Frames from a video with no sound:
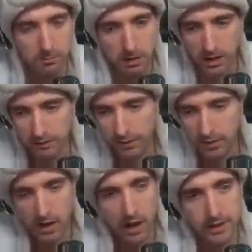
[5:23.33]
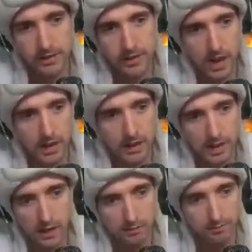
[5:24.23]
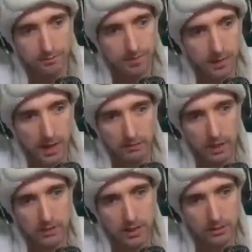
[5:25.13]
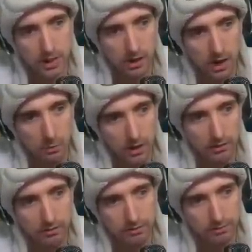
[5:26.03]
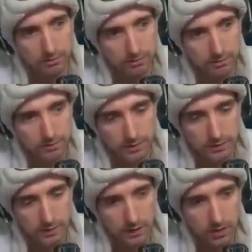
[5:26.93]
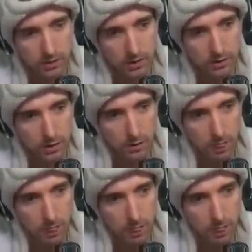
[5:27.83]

But I decided, um, yeah, I'm going to take his tower. I want it. That's all there is to it.